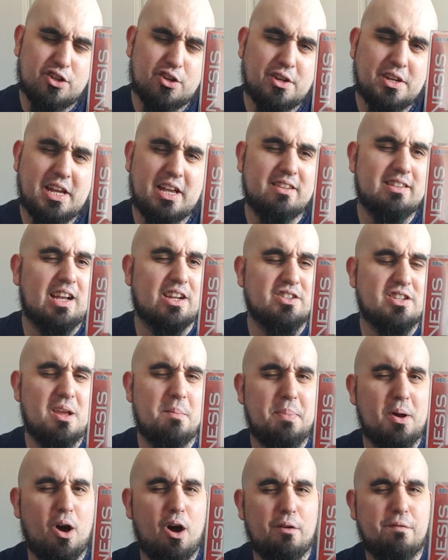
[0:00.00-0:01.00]
on it is actually a
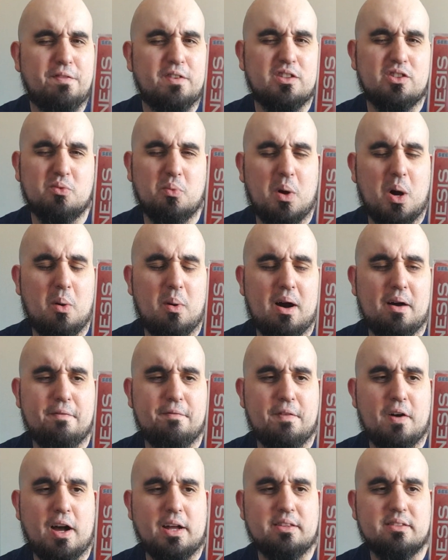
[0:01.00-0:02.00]
bit off as well, I
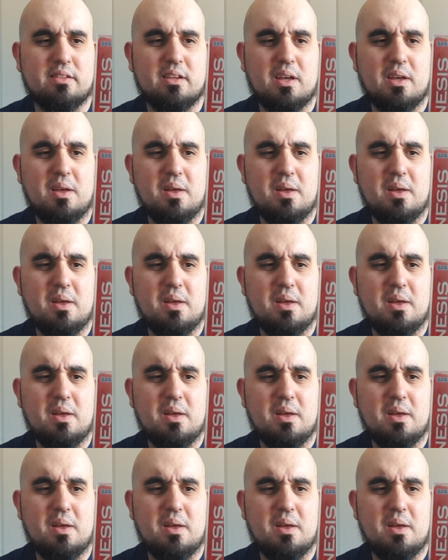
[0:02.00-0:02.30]
find.